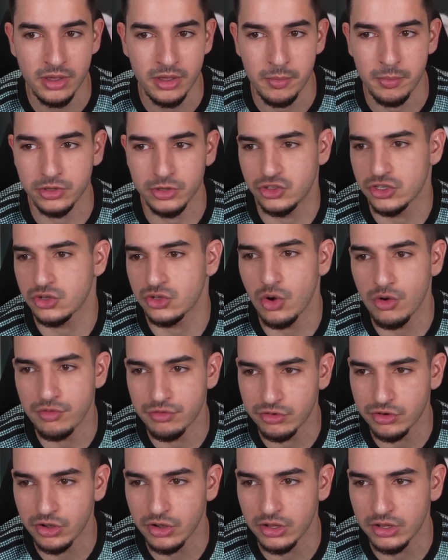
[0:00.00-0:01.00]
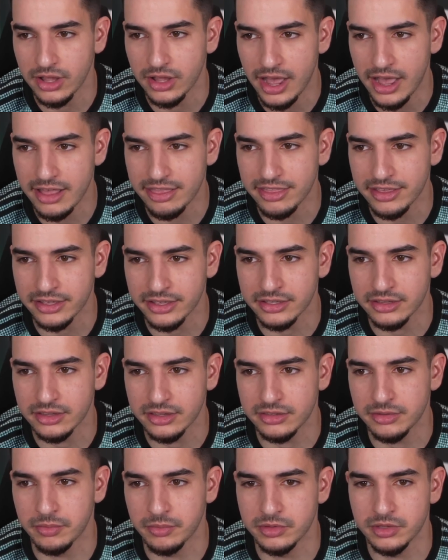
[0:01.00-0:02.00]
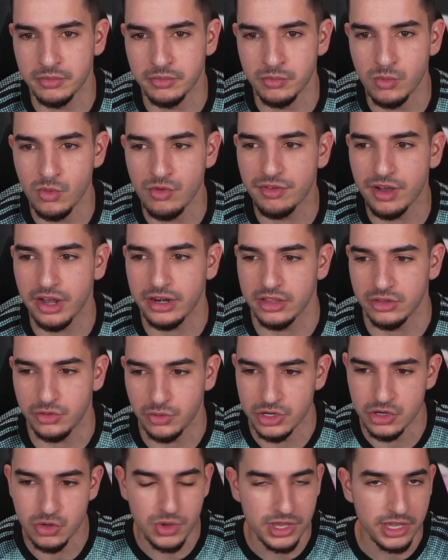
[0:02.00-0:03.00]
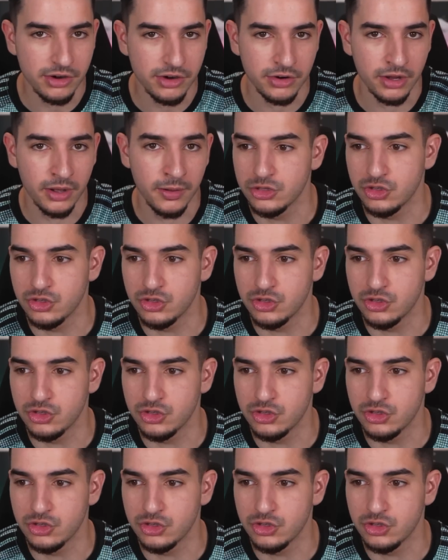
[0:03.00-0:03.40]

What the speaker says: but just overall, I think to move on into a new era,